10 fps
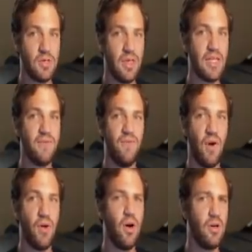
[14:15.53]
That's
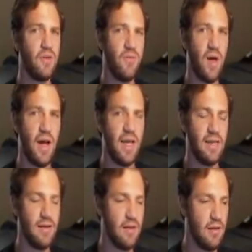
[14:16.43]
very hard to find.
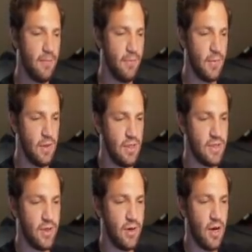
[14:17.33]
This
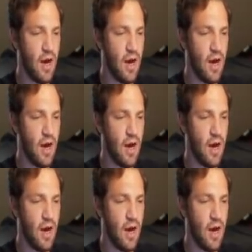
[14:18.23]
car